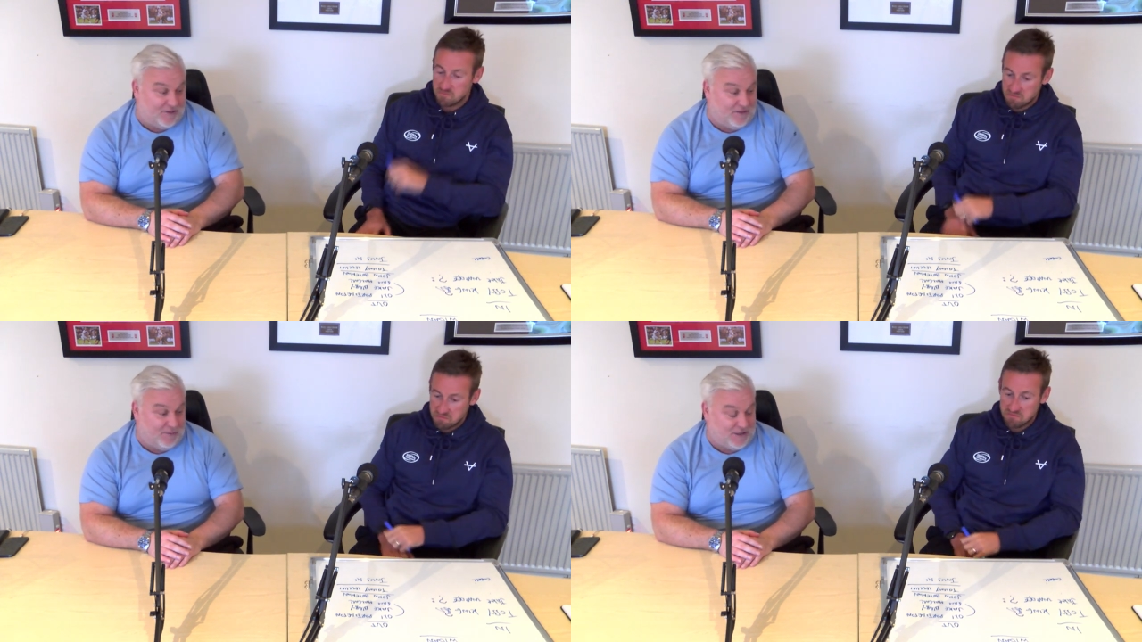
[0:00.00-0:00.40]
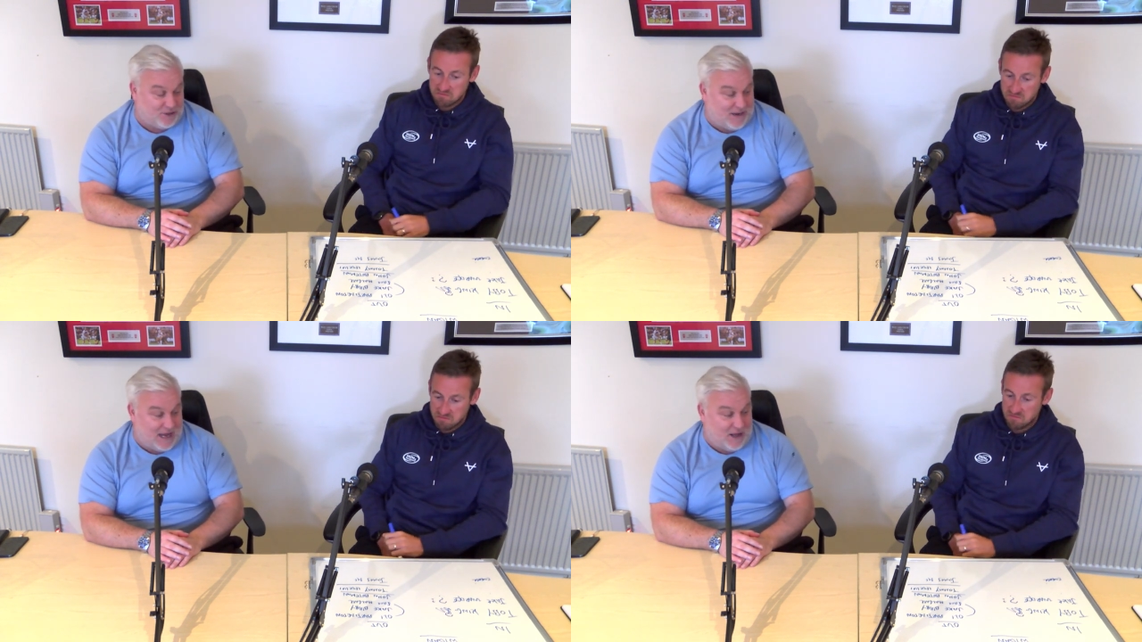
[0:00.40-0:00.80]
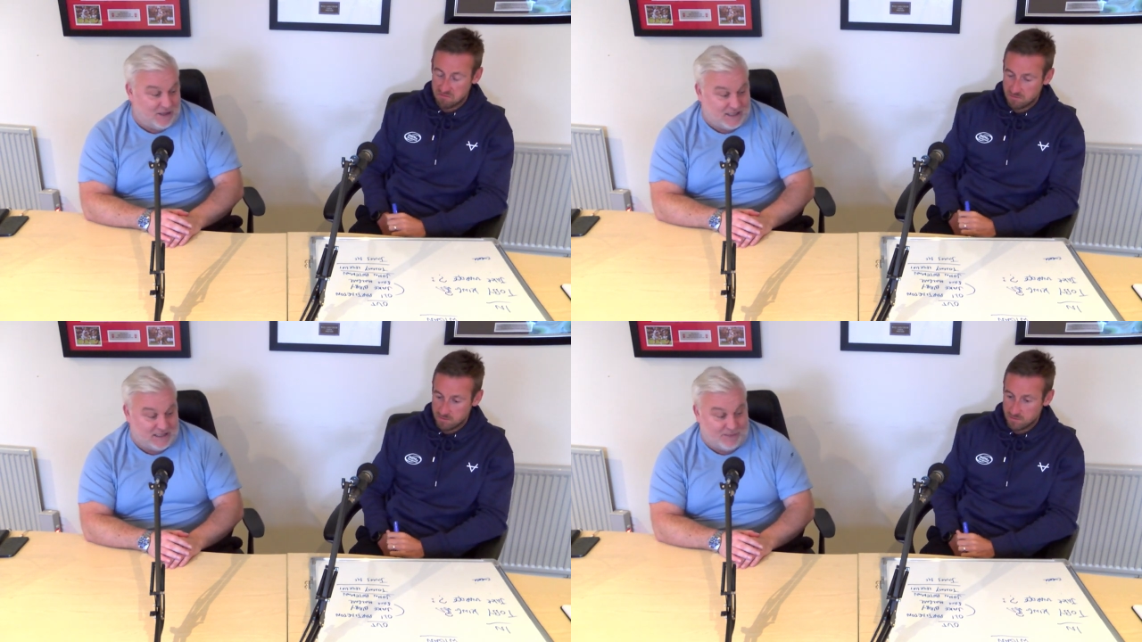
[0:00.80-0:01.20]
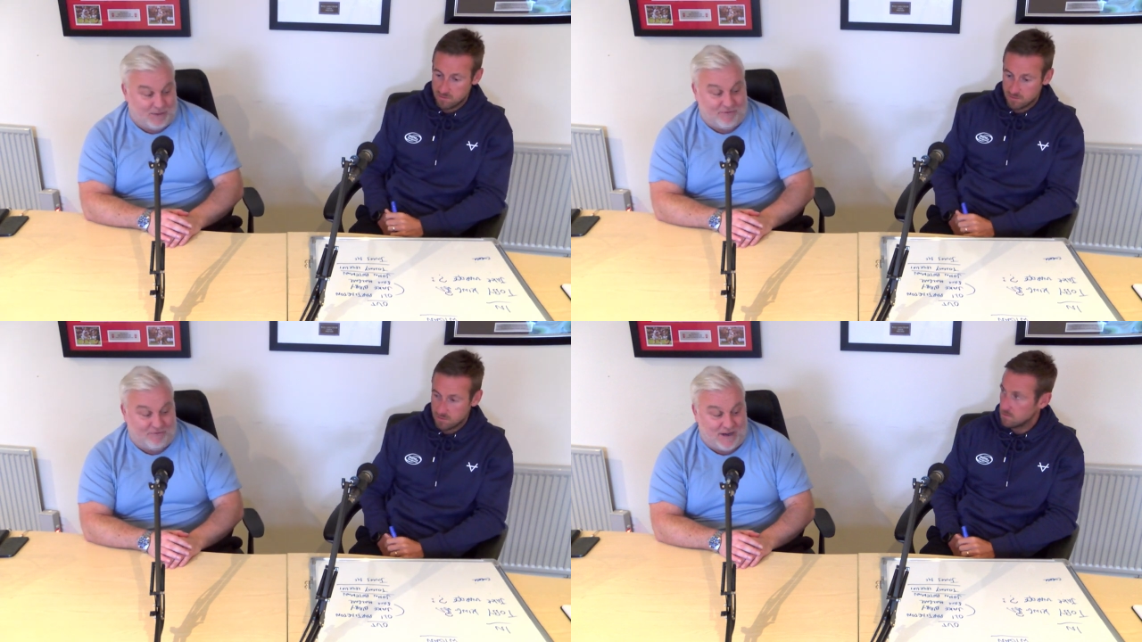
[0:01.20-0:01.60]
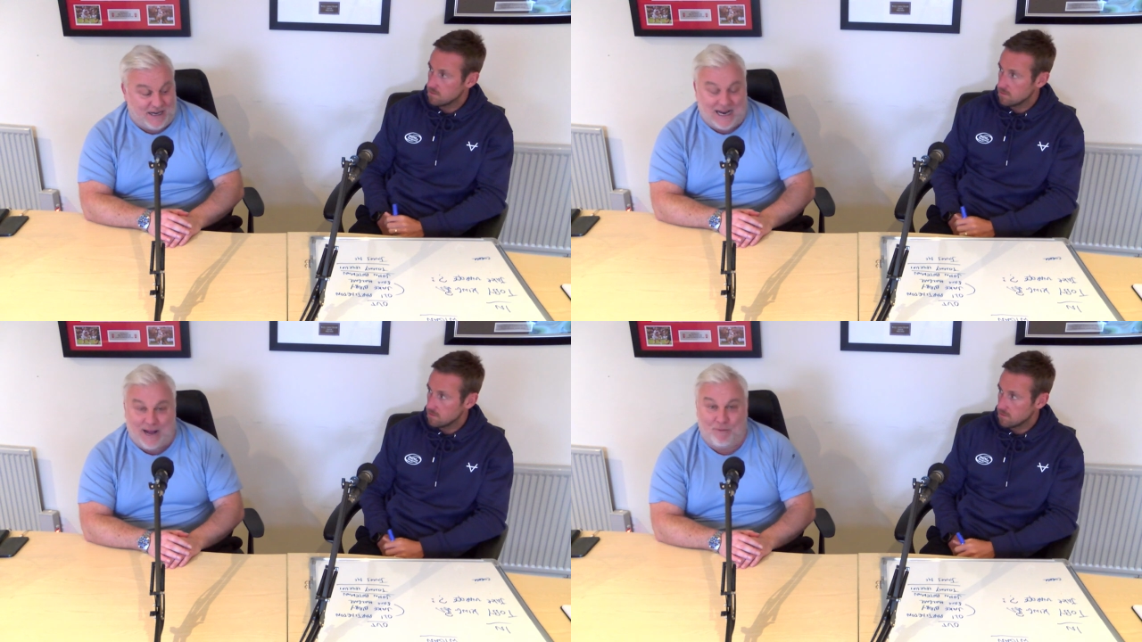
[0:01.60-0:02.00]
Speaker 1: I think there'll be something else. There's a bit of
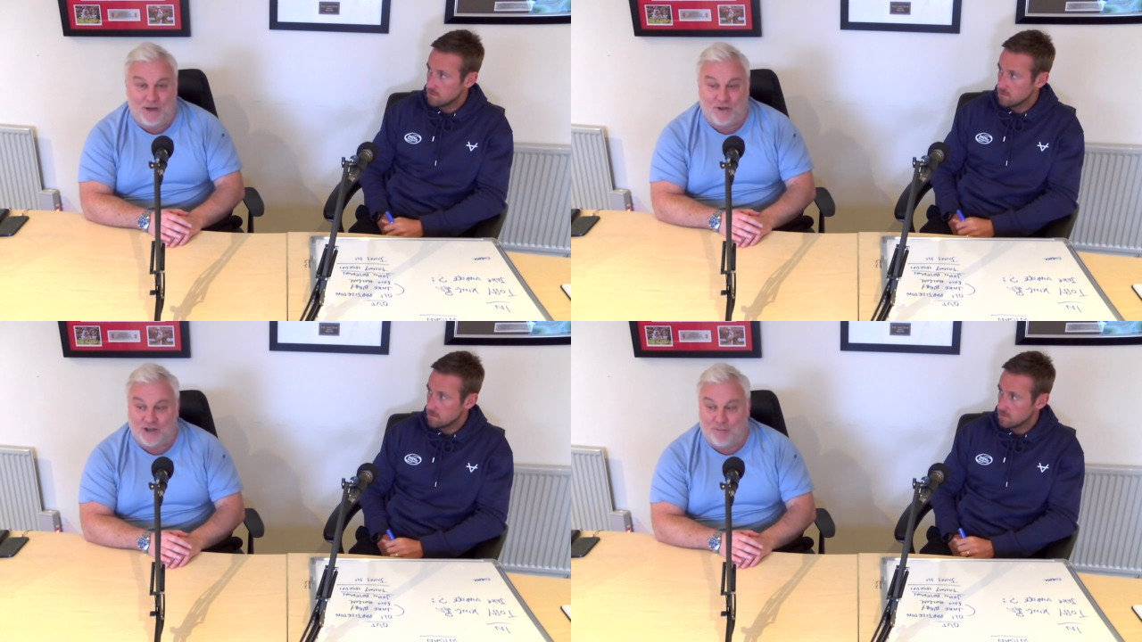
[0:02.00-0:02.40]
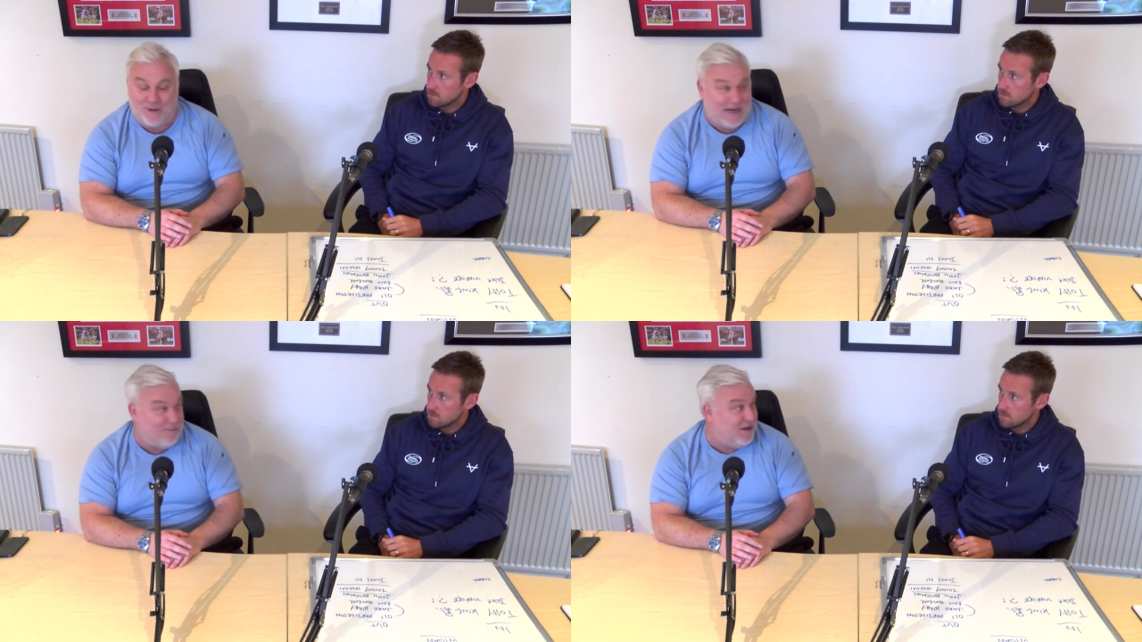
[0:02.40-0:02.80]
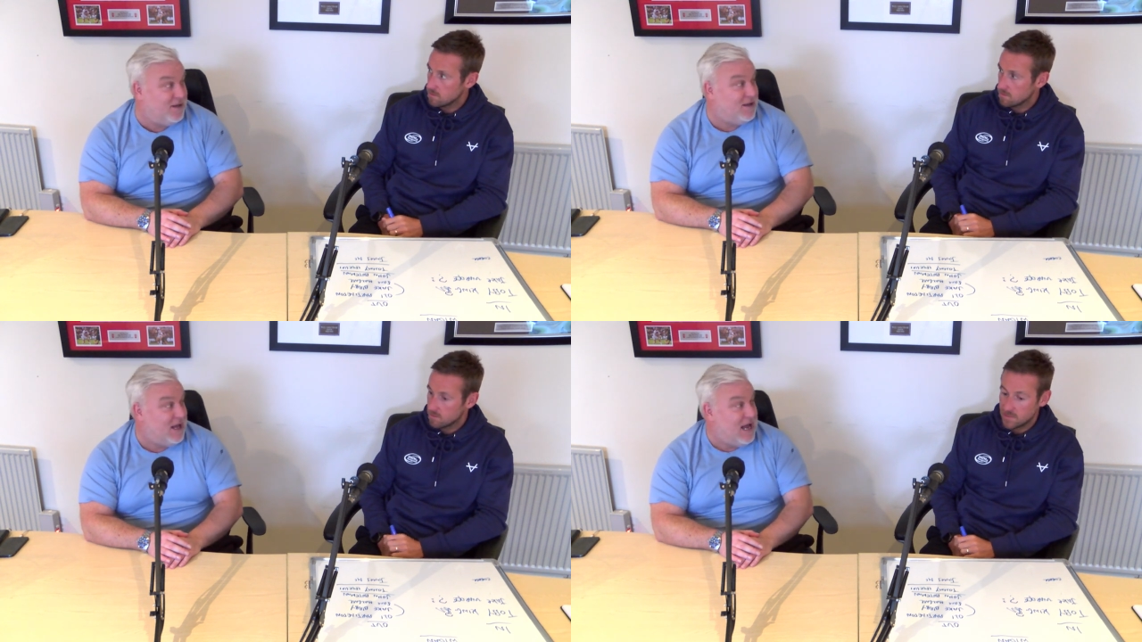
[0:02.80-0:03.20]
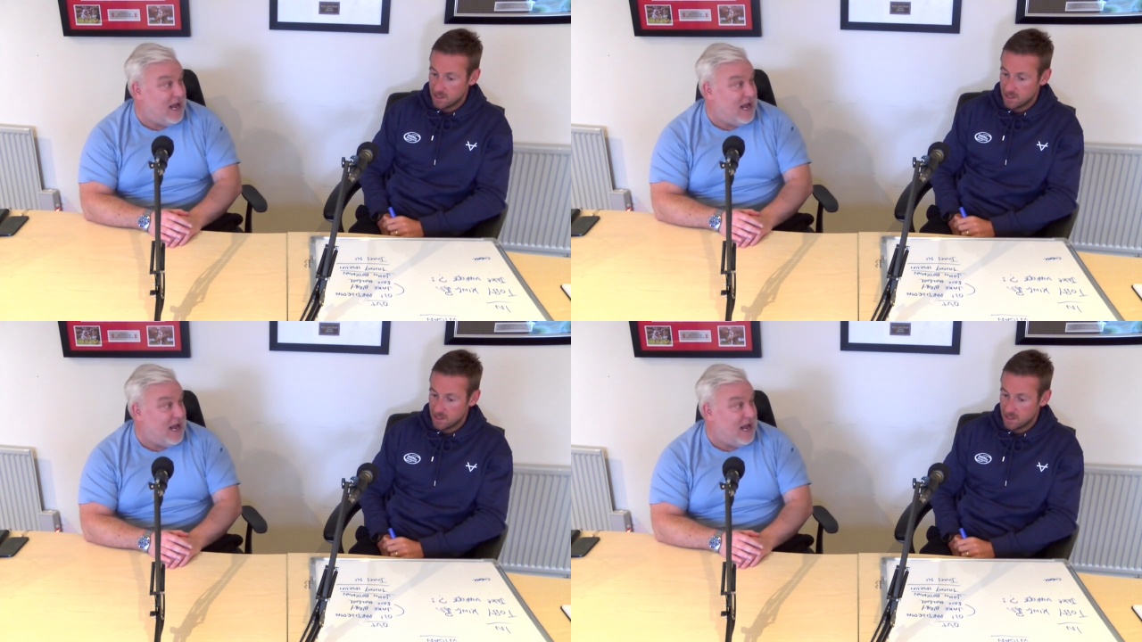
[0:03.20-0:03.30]
free cap money with John Bateman.